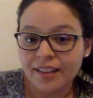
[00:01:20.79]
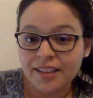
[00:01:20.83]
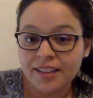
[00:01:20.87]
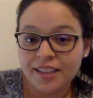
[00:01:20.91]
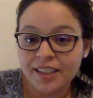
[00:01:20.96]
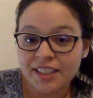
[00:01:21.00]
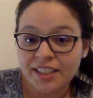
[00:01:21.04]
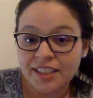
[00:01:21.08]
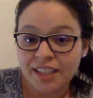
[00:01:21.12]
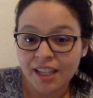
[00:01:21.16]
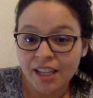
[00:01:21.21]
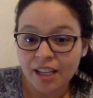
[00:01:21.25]
the
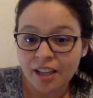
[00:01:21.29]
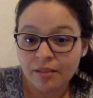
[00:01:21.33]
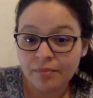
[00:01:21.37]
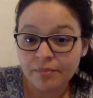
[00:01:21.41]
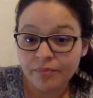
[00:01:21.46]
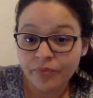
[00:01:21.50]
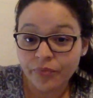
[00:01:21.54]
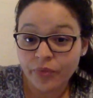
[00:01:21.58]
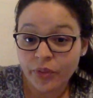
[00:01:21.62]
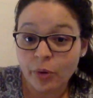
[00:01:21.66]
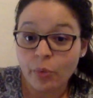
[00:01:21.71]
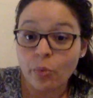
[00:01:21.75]
same
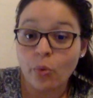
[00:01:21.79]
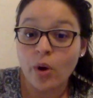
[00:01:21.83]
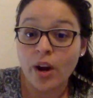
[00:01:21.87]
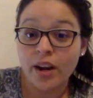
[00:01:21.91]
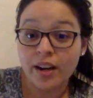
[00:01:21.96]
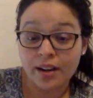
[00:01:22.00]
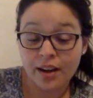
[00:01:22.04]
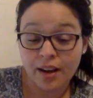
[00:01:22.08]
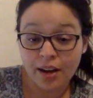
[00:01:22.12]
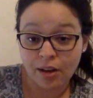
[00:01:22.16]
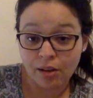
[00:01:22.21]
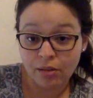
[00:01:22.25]
right
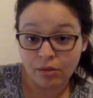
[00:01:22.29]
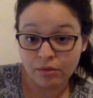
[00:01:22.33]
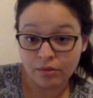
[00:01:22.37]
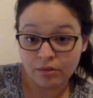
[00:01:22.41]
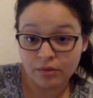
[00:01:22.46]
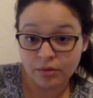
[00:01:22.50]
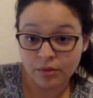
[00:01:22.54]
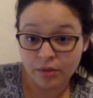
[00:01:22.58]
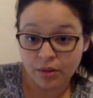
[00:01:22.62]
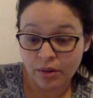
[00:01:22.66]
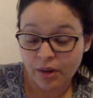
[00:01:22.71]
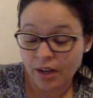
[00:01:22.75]
now,
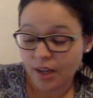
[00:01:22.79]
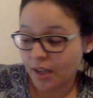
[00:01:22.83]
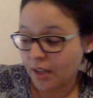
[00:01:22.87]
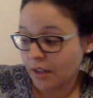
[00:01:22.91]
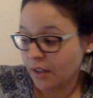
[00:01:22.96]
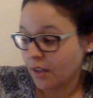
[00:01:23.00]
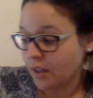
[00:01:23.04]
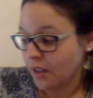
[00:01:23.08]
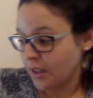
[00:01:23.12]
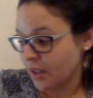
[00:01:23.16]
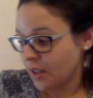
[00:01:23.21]
all right?